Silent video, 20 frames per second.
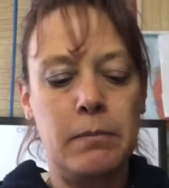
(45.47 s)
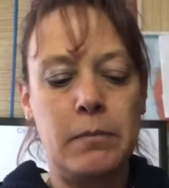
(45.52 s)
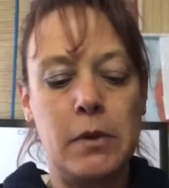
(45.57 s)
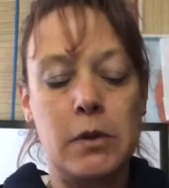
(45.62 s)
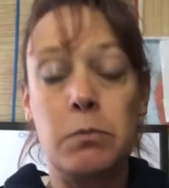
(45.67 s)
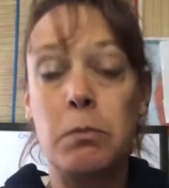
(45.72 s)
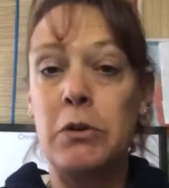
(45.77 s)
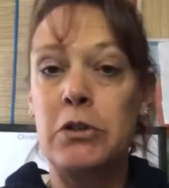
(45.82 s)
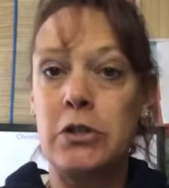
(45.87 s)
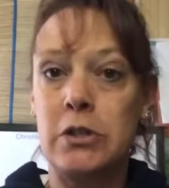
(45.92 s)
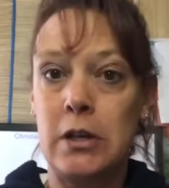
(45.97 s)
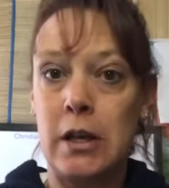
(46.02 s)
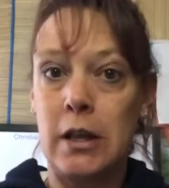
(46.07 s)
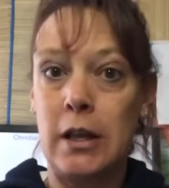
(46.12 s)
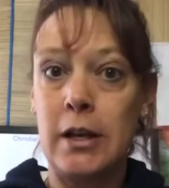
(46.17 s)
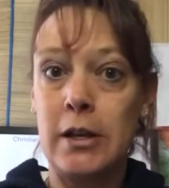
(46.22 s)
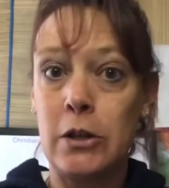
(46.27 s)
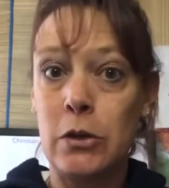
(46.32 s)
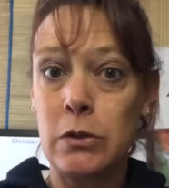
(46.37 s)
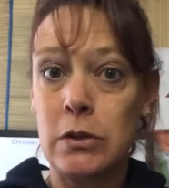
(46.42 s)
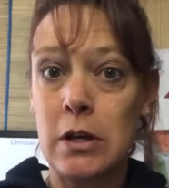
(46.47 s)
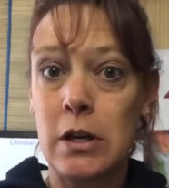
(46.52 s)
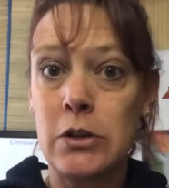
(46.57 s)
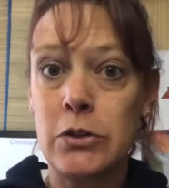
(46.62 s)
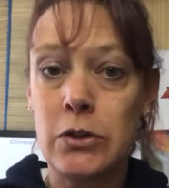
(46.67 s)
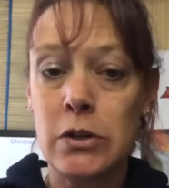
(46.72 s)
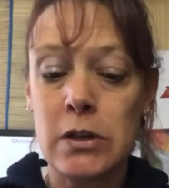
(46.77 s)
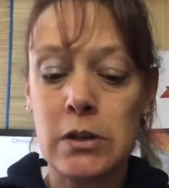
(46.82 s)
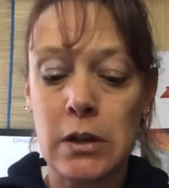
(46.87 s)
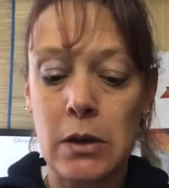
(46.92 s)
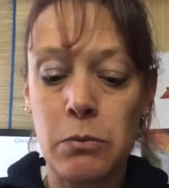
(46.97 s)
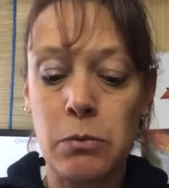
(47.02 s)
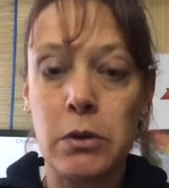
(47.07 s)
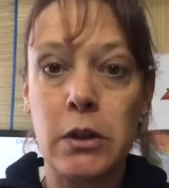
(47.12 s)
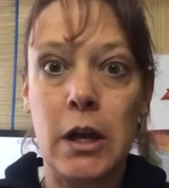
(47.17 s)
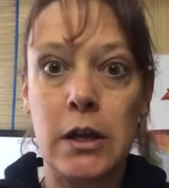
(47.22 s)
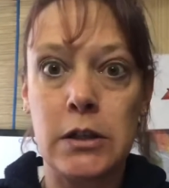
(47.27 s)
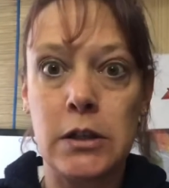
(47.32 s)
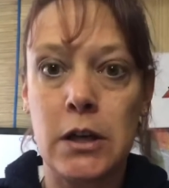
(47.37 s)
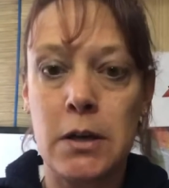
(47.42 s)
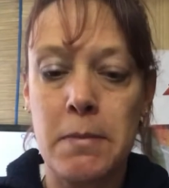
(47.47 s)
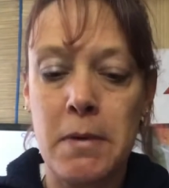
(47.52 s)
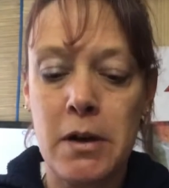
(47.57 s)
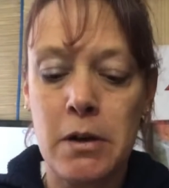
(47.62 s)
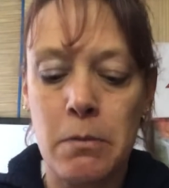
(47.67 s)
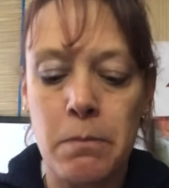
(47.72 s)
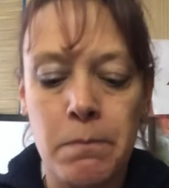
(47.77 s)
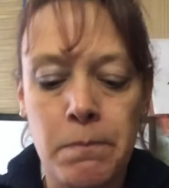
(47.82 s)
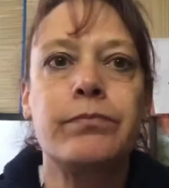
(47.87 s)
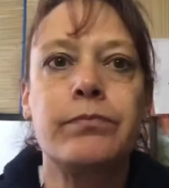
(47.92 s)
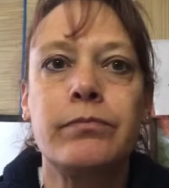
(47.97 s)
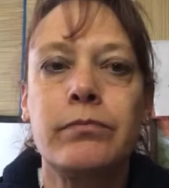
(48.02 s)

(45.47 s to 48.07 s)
As much as I like those countries, I would like to come home.